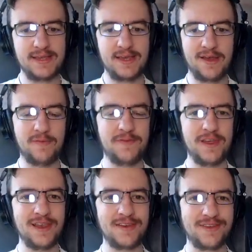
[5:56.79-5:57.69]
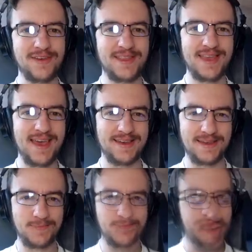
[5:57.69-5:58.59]
And hopefully it'll look good in the end.
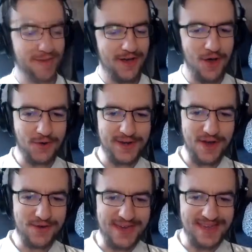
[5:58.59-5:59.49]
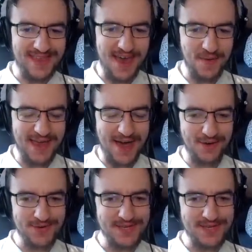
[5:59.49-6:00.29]
Okie dokie, there we go.